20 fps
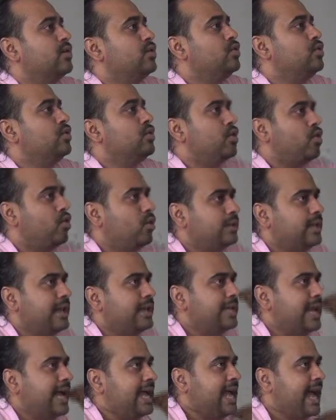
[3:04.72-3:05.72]
know
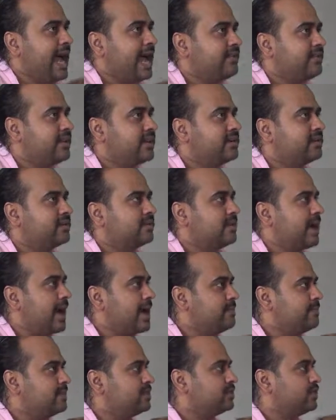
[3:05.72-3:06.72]
that I have it.
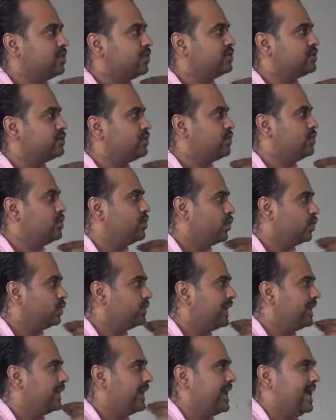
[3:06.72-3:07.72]
I must also know
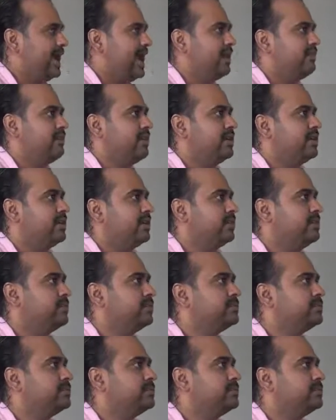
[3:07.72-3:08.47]
that I have it.